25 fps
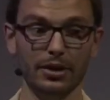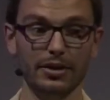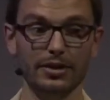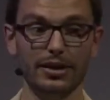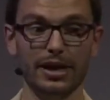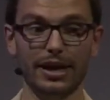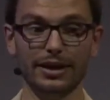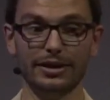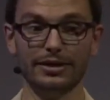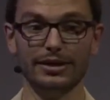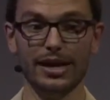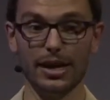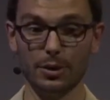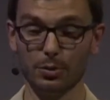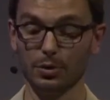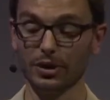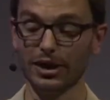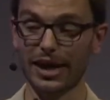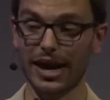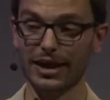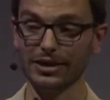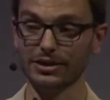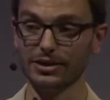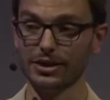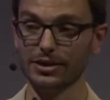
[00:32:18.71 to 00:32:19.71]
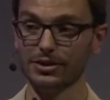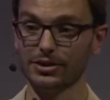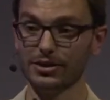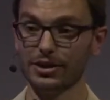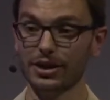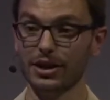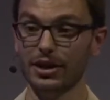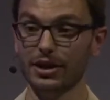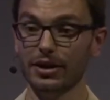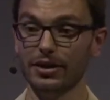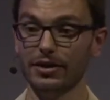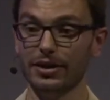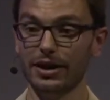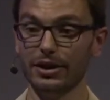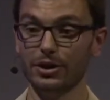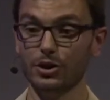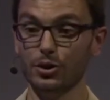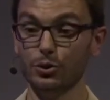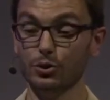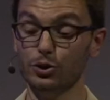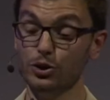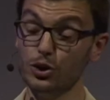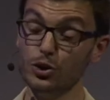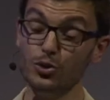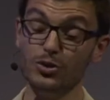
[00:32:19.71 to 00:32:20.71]
That network access that
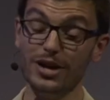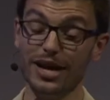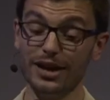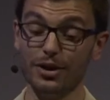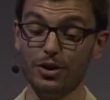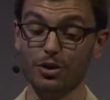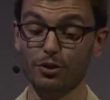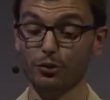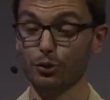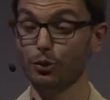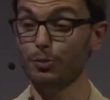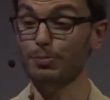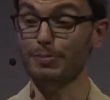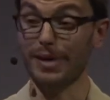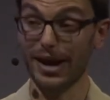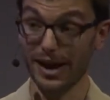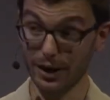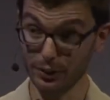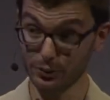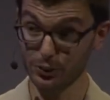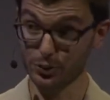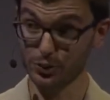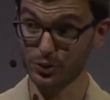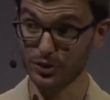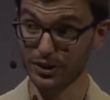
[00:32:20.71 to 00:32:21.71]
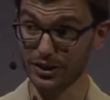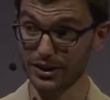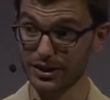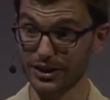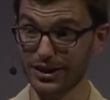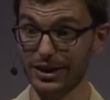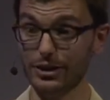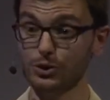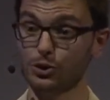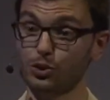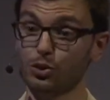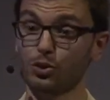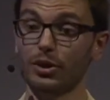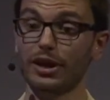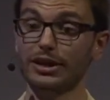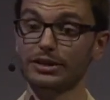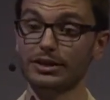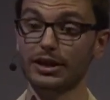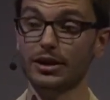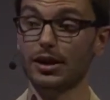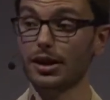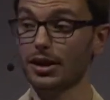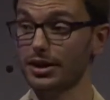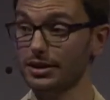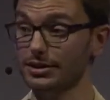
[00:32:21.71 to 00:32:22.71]
you do get through boundary is
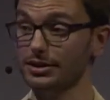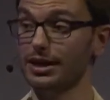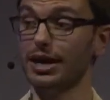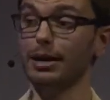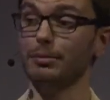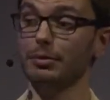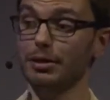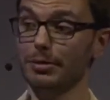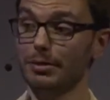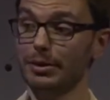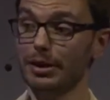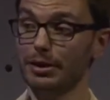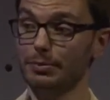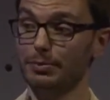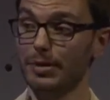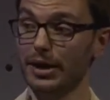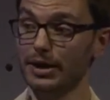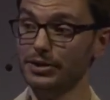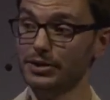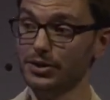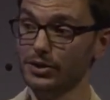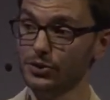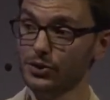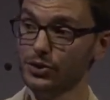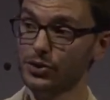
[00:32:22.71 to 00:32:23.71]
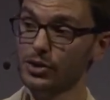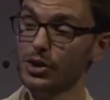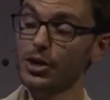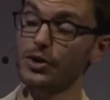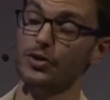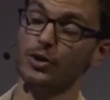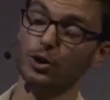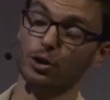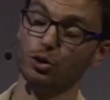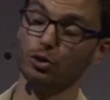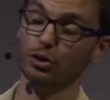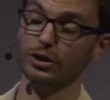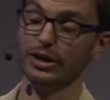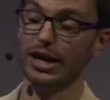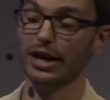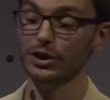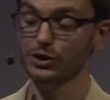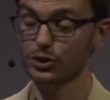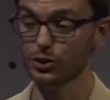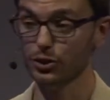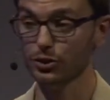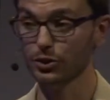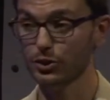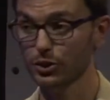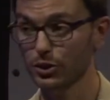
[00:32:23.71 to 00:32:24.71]
granted on a time limited basis. The
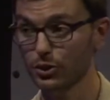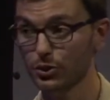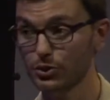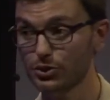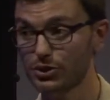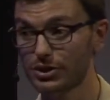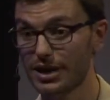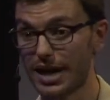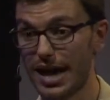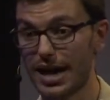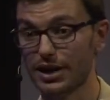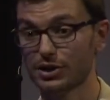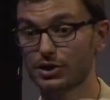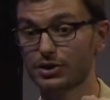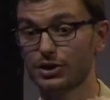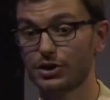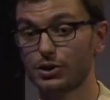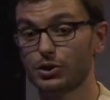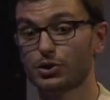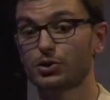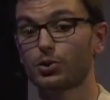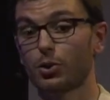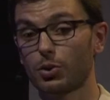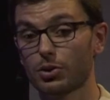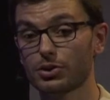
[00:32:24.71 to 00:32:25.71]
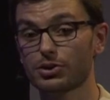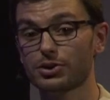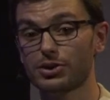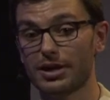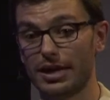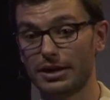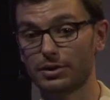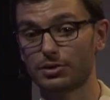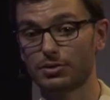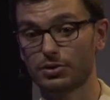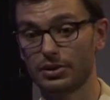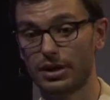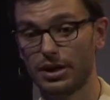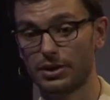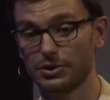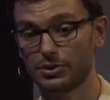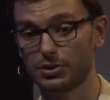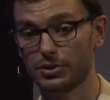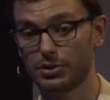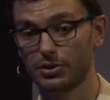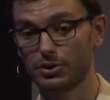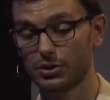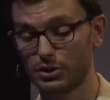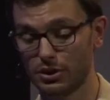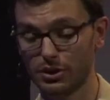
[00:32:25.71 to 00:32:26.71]
credential used to actually source that creden-
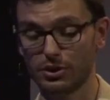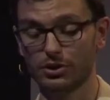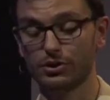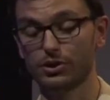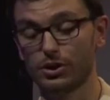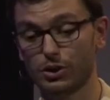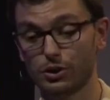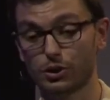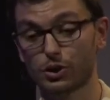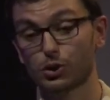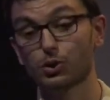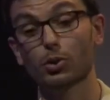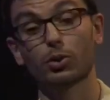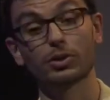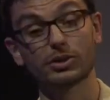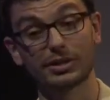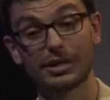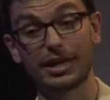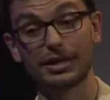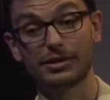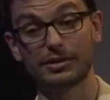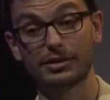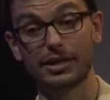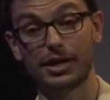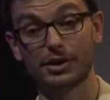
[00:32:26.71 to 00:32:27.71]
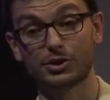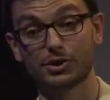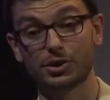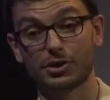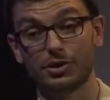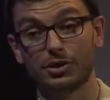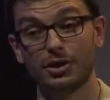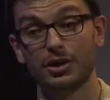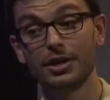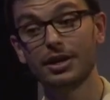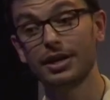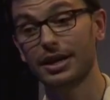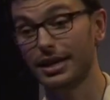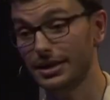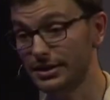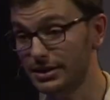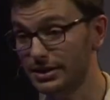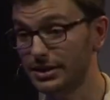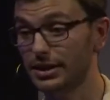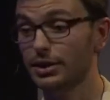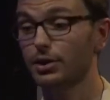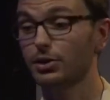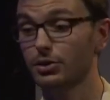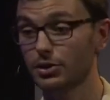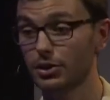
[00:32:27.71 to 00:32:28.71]
to, to source that session is
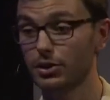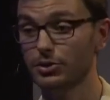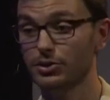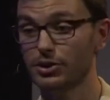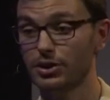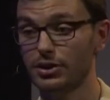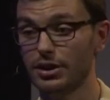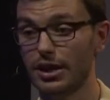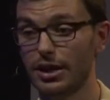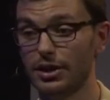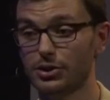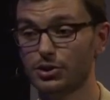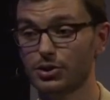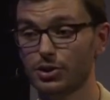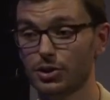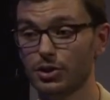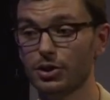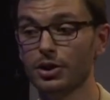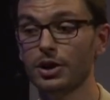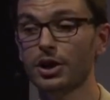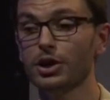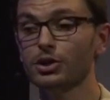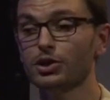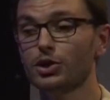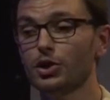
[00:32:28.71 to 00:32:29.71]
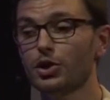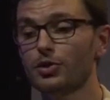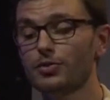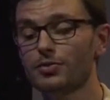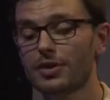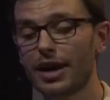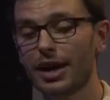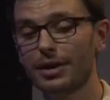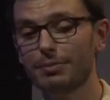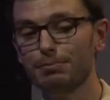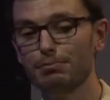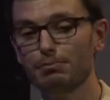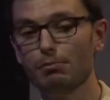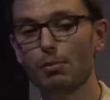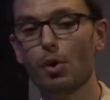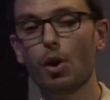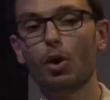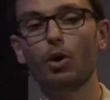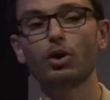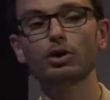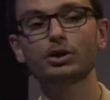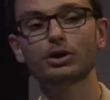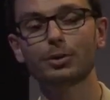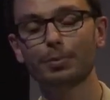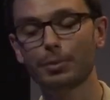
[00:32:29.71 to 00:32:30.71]
single use in nature. So you've got
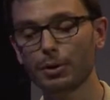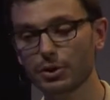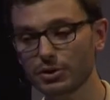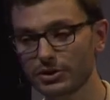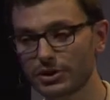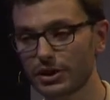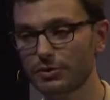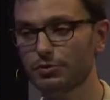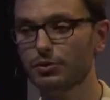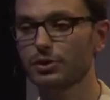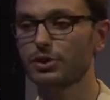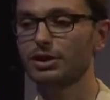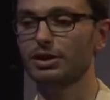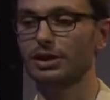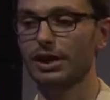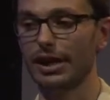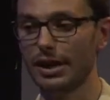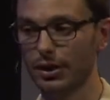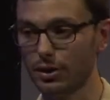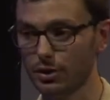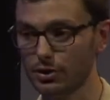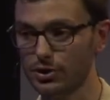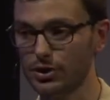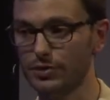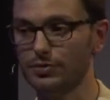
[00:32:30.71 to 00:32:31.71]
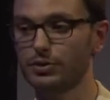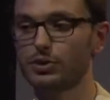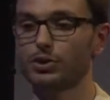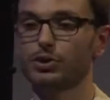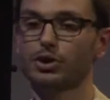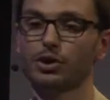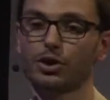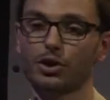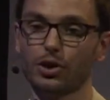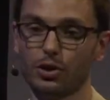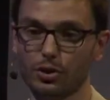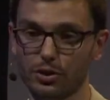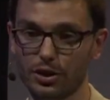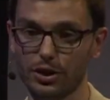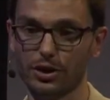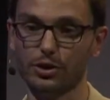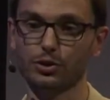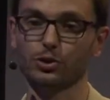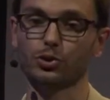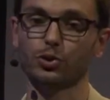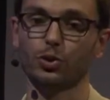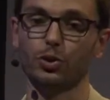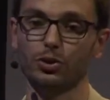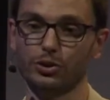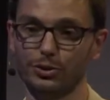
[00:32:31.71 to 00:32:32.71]
multiple different layers of security
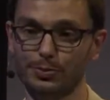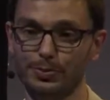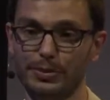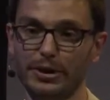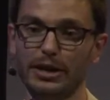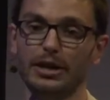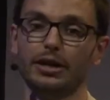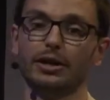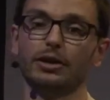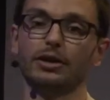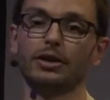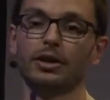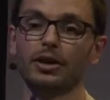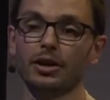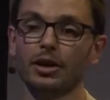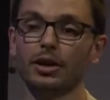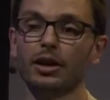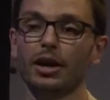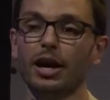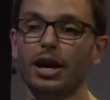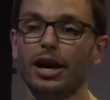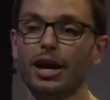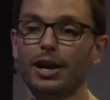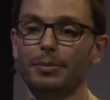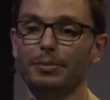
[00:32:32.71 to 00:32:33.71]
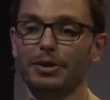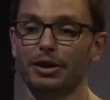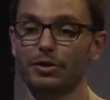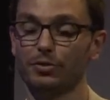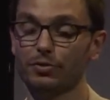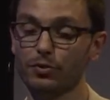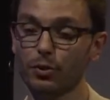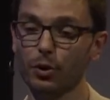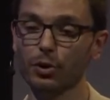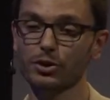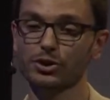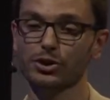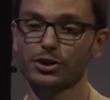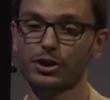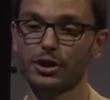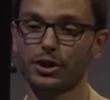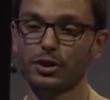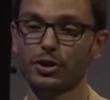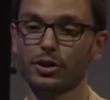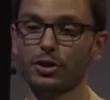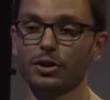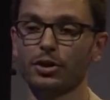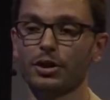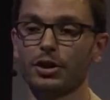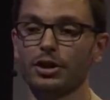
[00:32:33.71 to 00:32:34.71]
controls being um, enforced
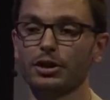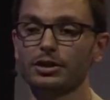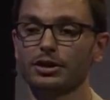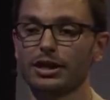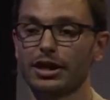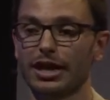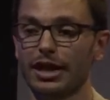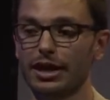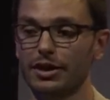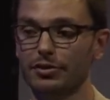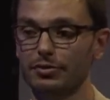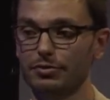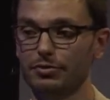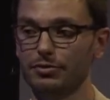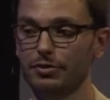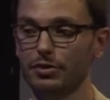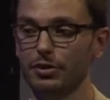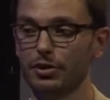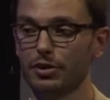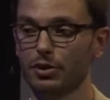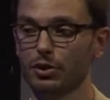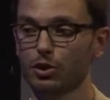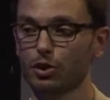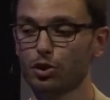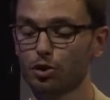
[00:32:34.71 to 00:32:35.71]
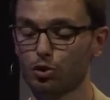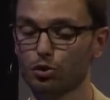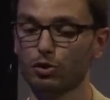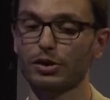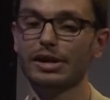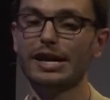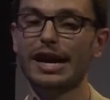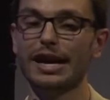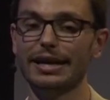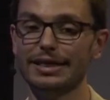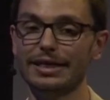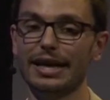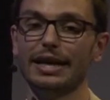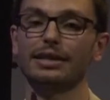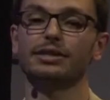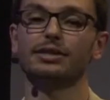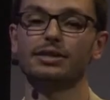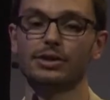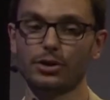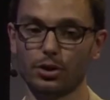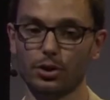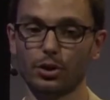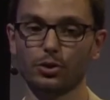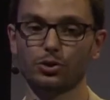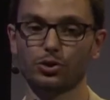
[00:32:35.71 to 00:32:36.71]
here to kind of create that
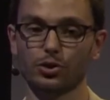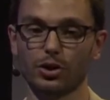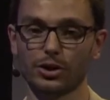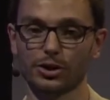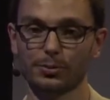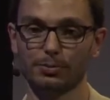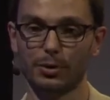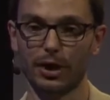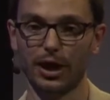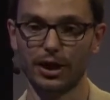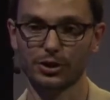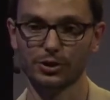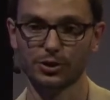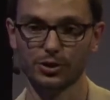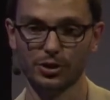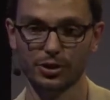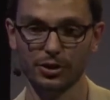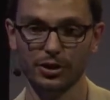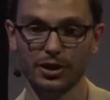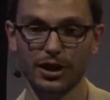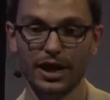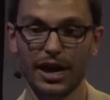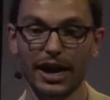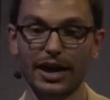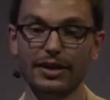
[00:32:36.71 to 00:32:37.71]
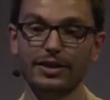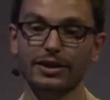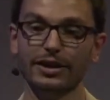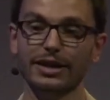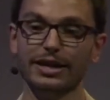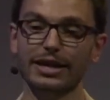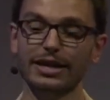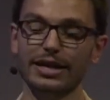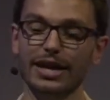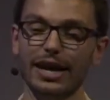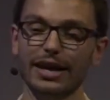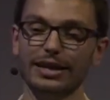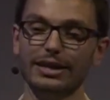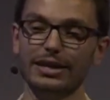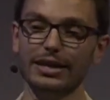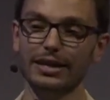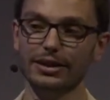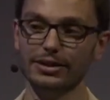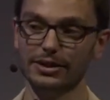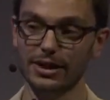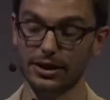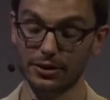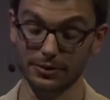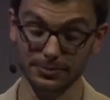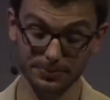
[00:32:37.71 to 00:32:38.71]
zero trust posture. And the key idea
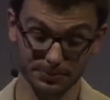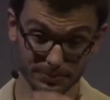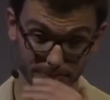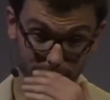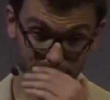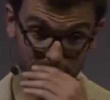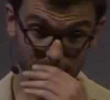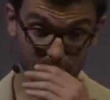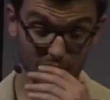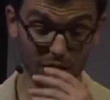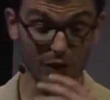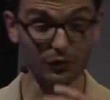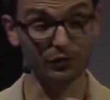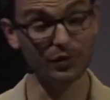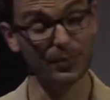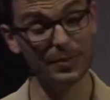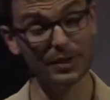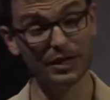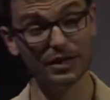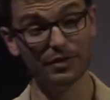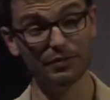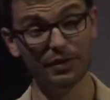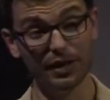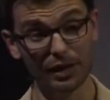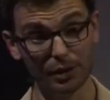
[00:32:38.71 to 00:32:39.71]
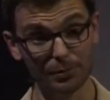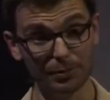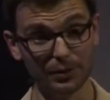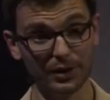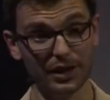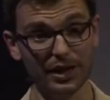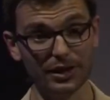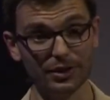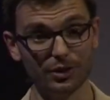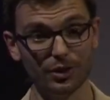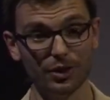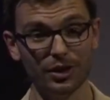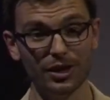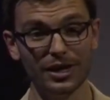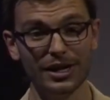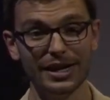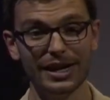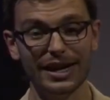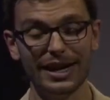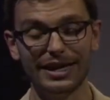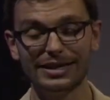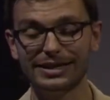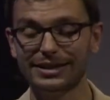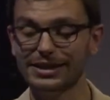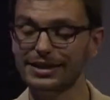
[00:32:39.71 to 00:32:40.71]
is that from the developer angle,
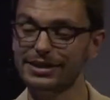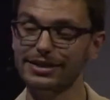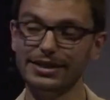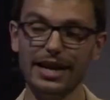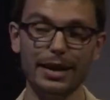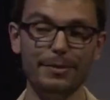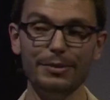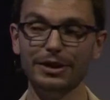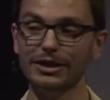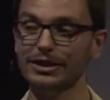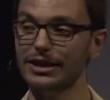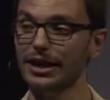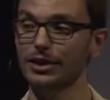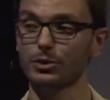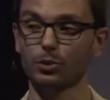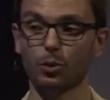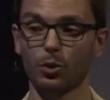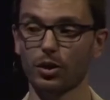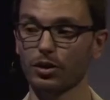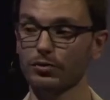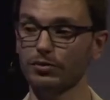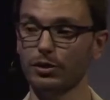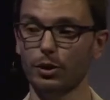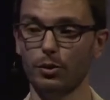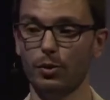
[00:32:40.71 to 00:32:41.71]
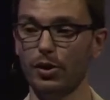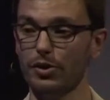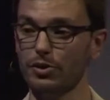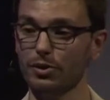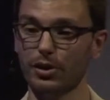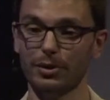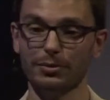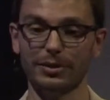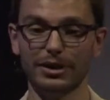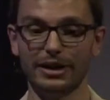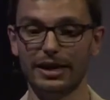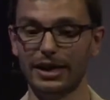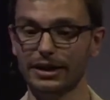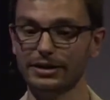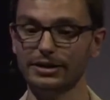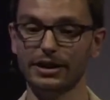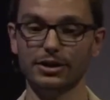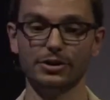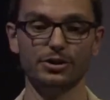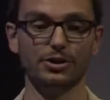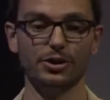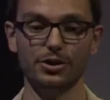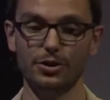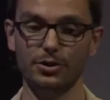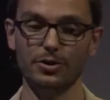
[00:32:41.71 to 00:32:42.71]
it's the same exact workflow whether I'm
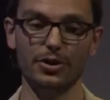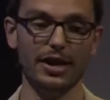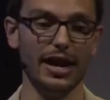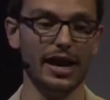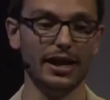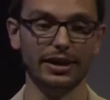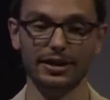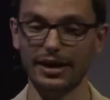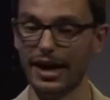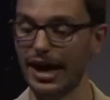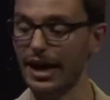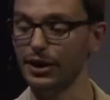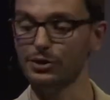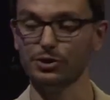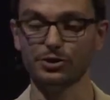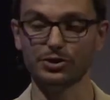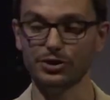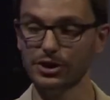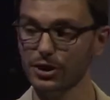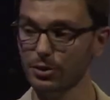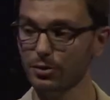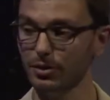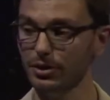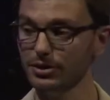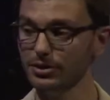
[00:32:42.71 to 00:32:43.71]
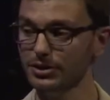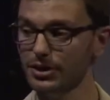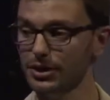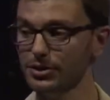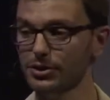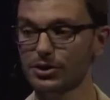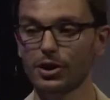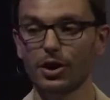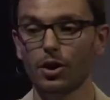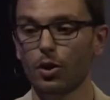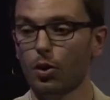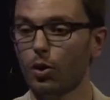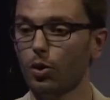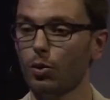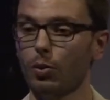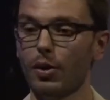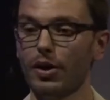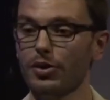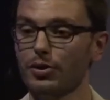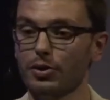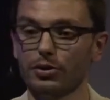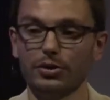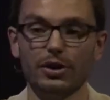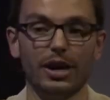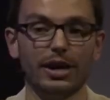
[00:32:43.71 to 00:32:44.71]
connecting to that Azure SQL instance or
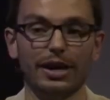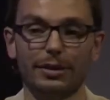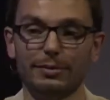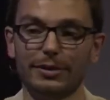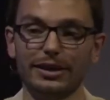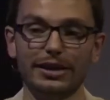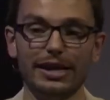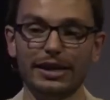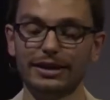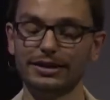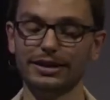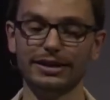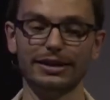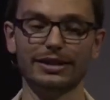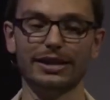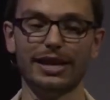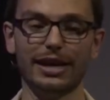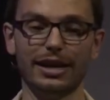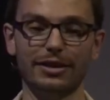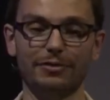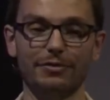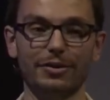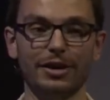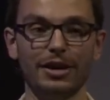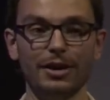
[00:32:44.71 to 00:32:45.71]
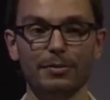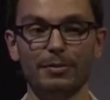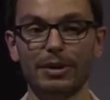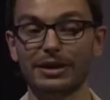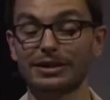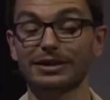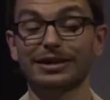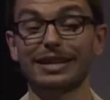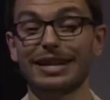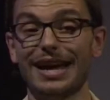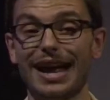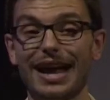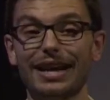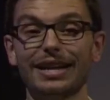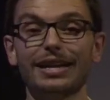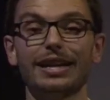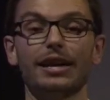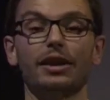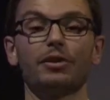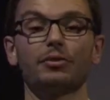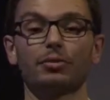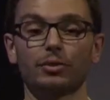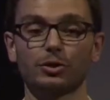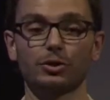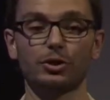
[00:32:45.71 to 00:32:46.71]
whether or not I'm connecting to kind of basically any
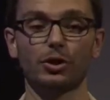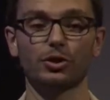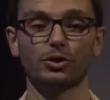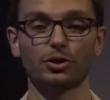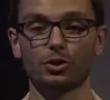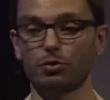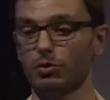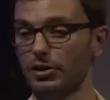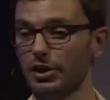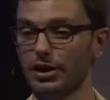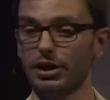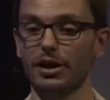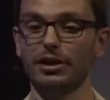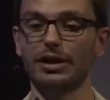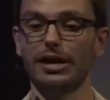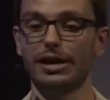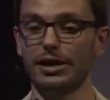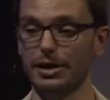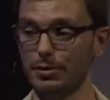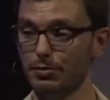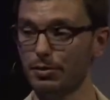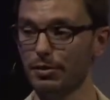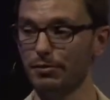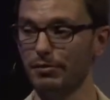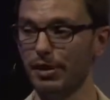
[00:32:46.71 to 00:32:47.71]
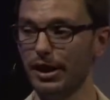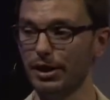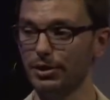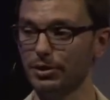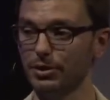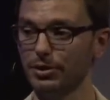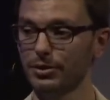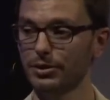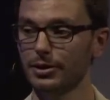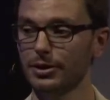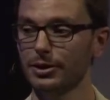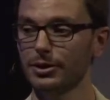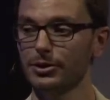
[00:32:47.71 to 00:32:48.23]
infrastructure running on any provider.